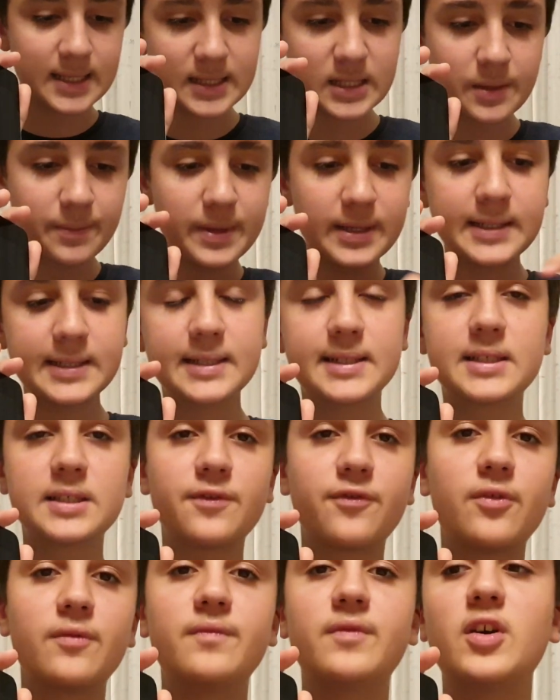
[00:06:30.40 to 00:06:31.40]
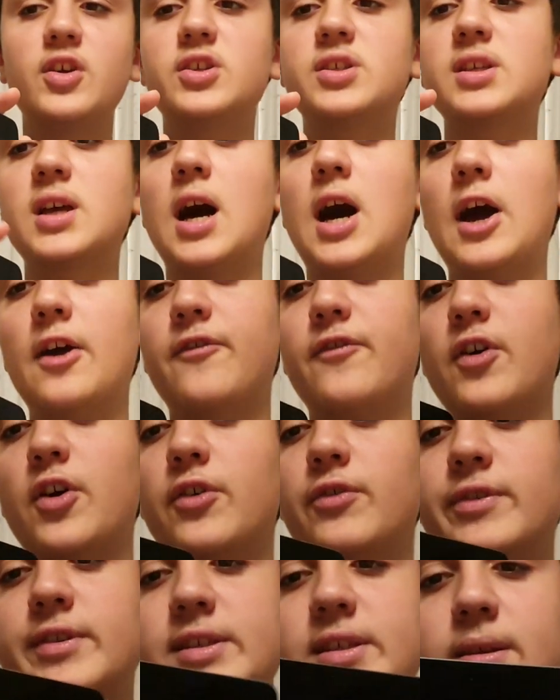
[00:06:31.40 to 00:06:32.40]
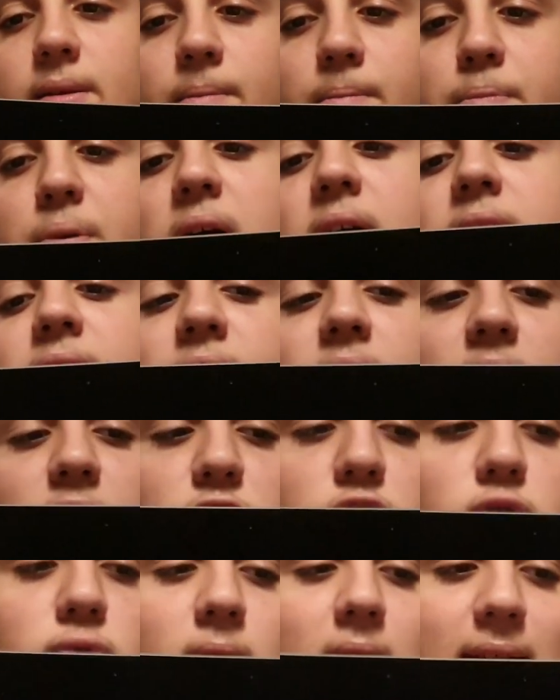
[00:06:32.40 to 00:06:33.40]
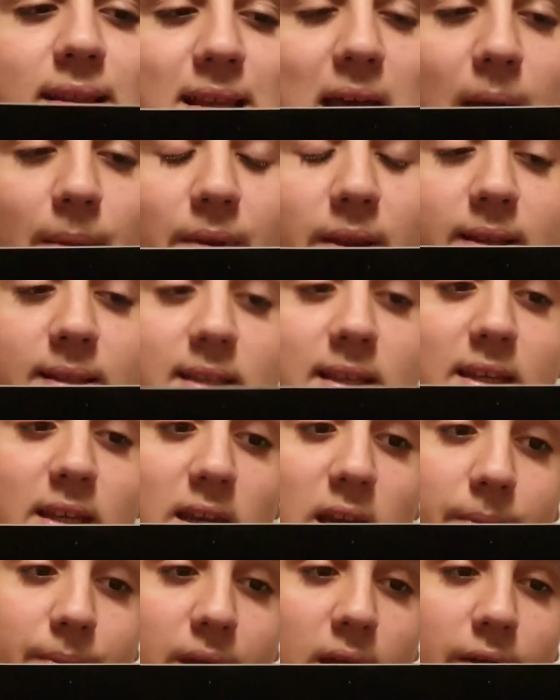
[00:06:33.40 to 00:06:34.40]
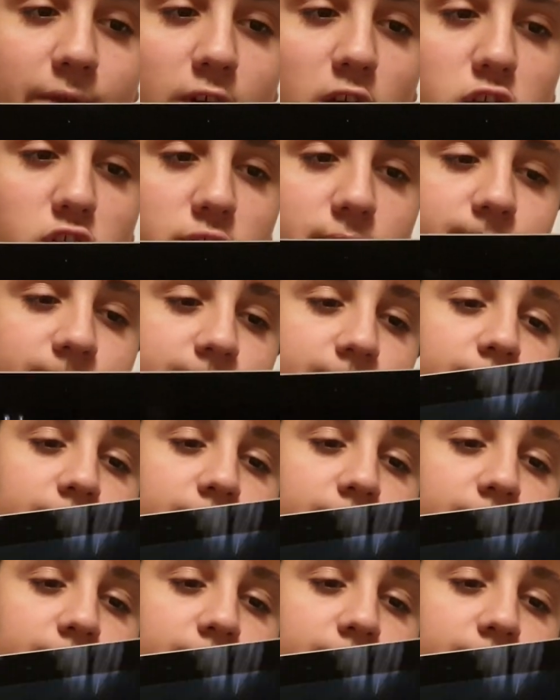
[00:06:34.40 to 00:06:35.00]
It's a mix from those iPhones, but into a tablet and in a bigger version.